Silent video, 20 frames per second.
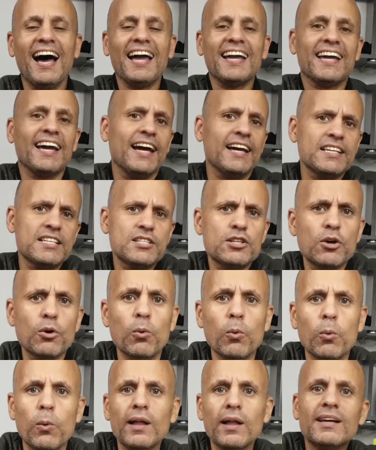Hi guys,
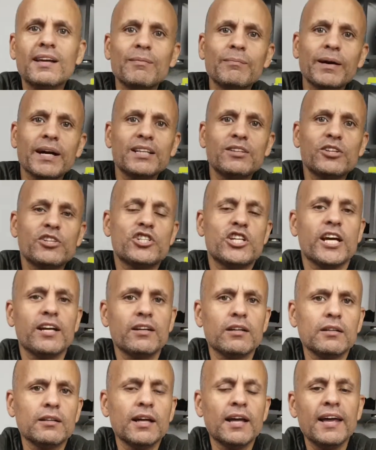welcome back to the
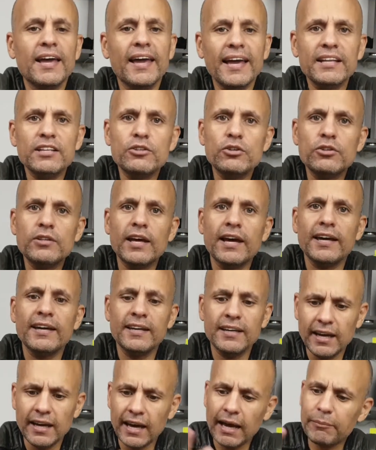channel, and
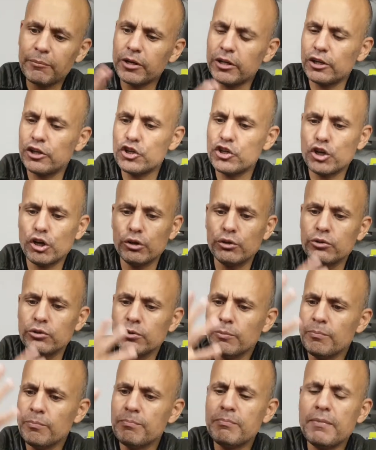today I'm gonna show you
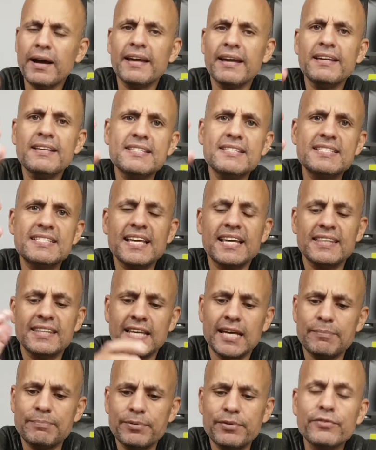my
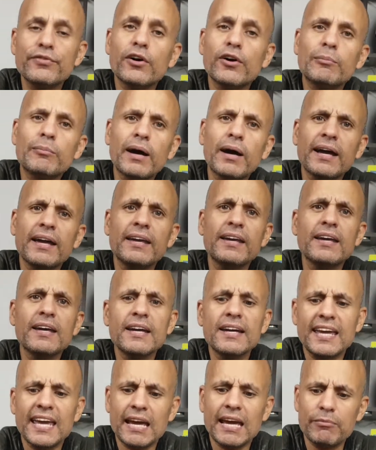setup for my
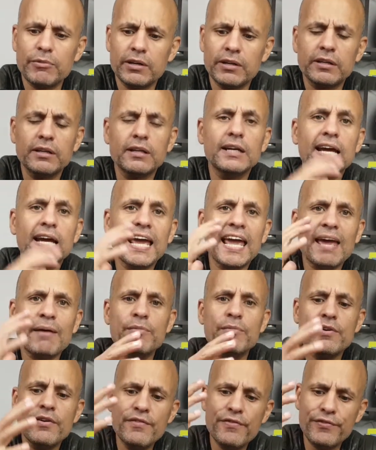camera
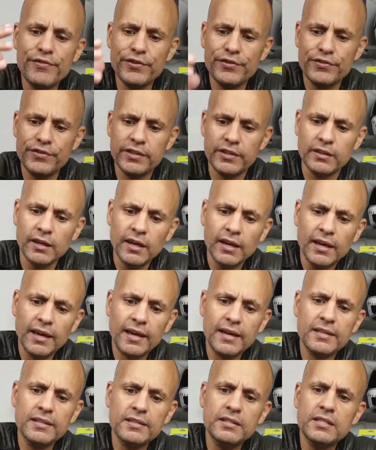M50.
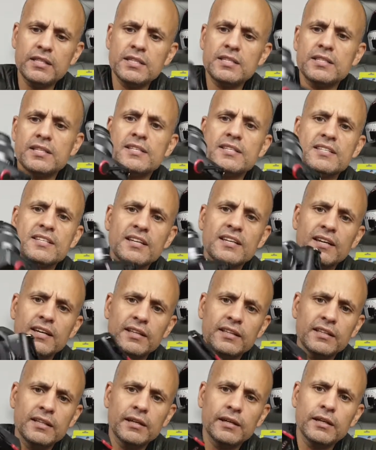And this is
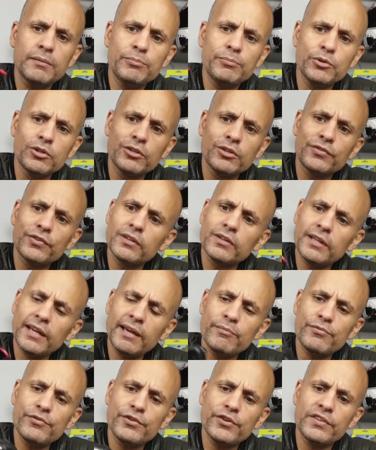the beautiful
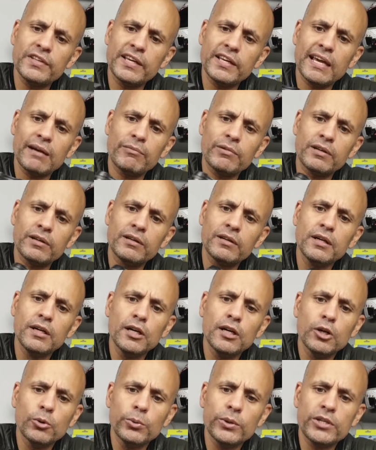M50 camera,
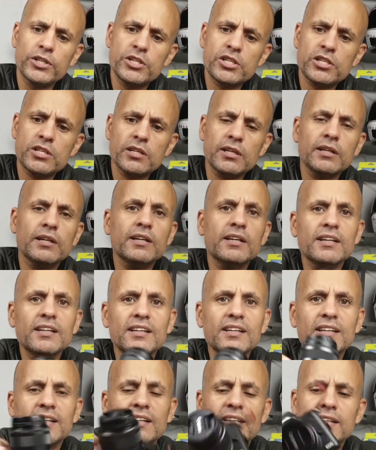which
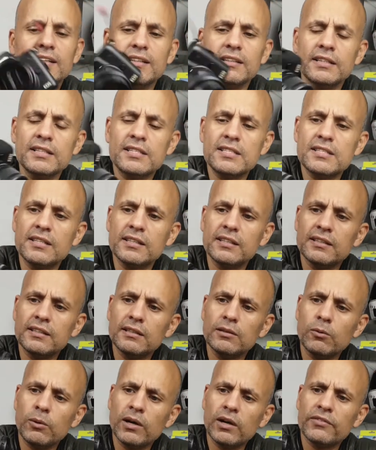it's
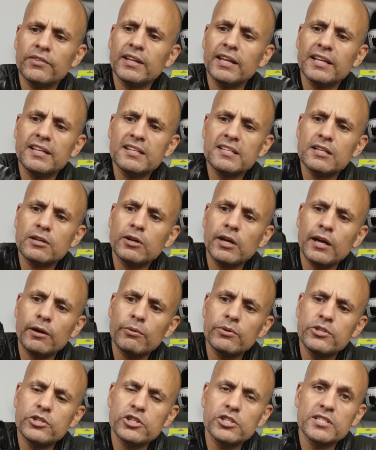one of the latest
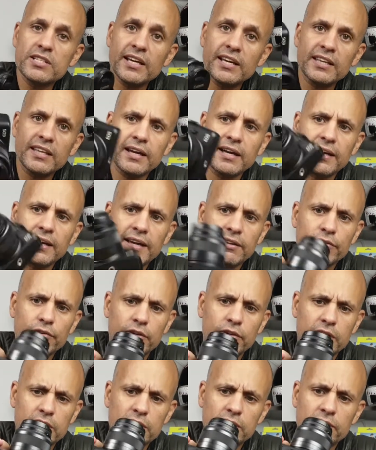acquisitions I had
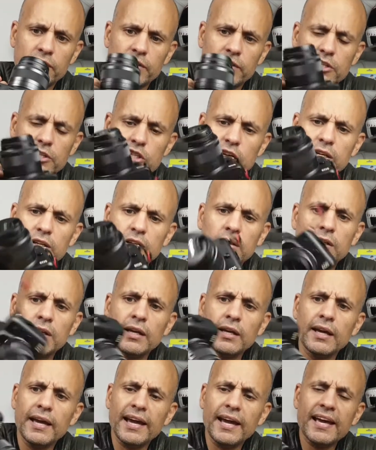for the channel,
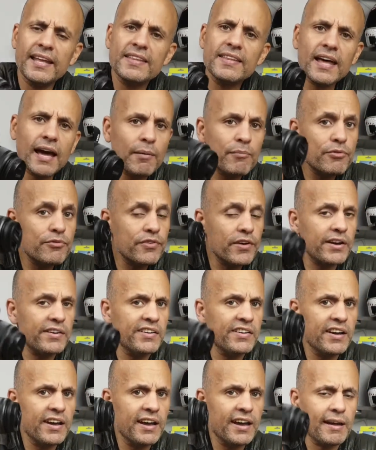and I'm
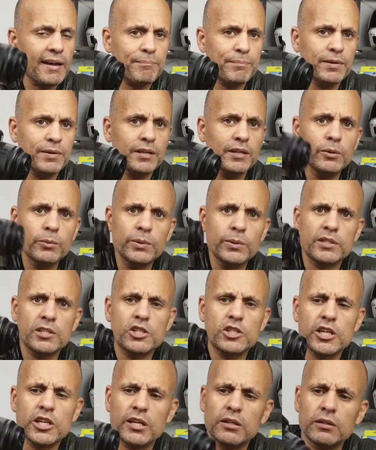very happy with the
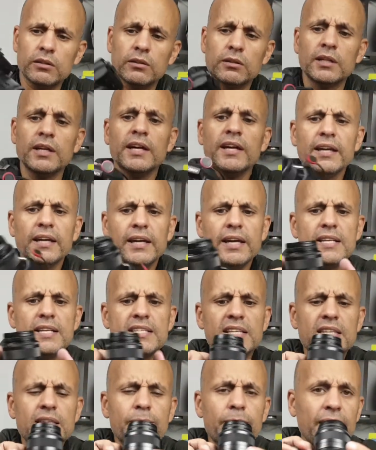channel. Is
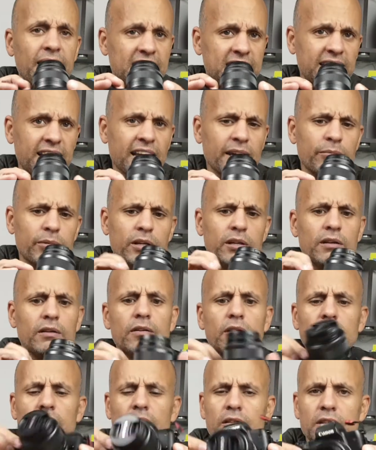it the best camera?
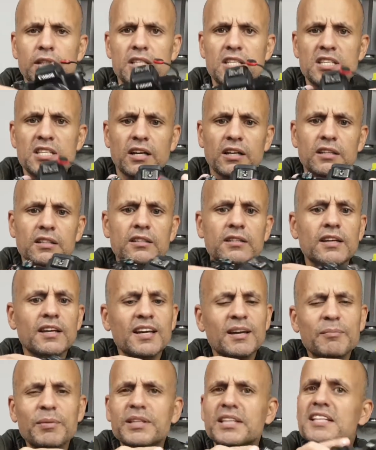No, it's not,
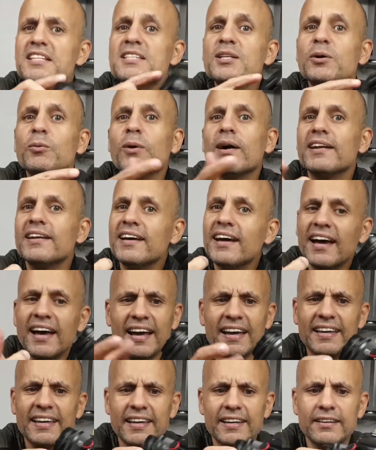but it's the one
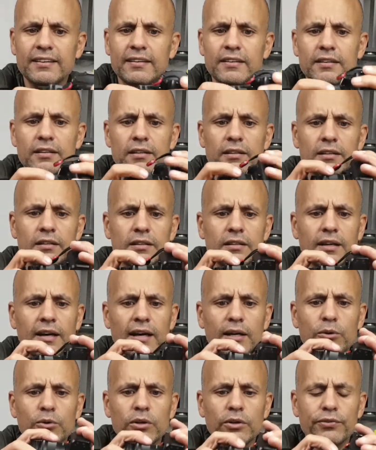I
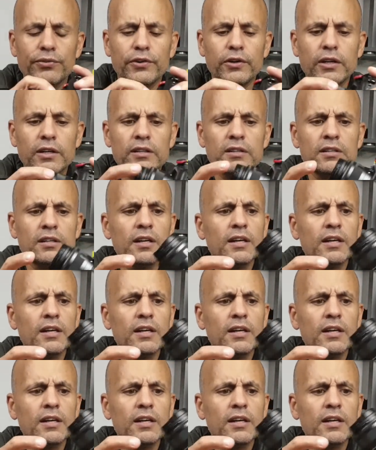could afford.